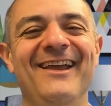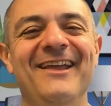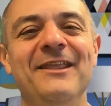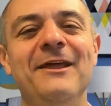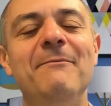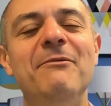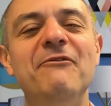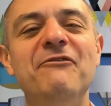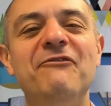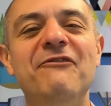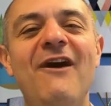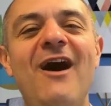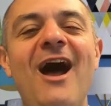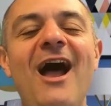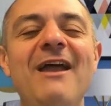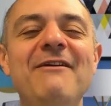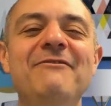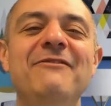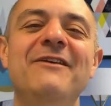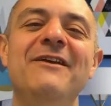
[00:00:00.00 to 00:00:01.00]
Number
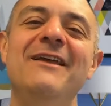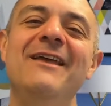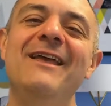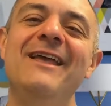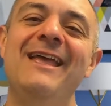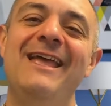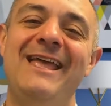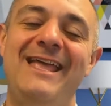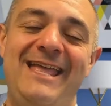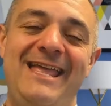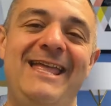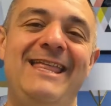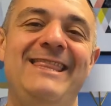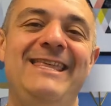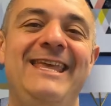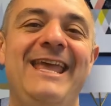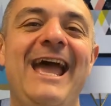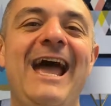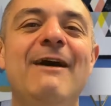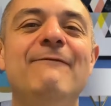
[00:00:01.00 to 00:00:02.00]
5,
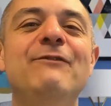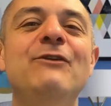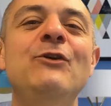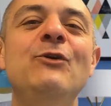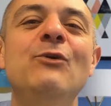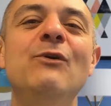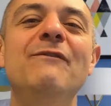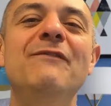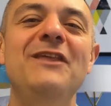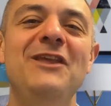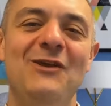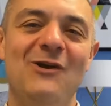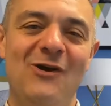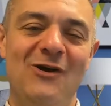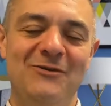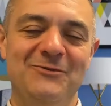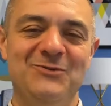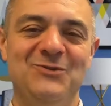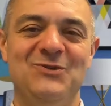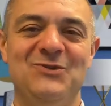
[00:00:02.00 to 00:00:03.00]
the Avenue of the
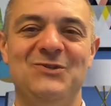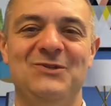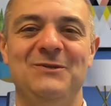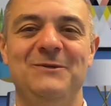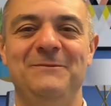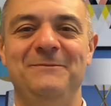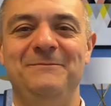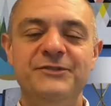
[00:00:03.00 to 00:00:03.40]
Arts.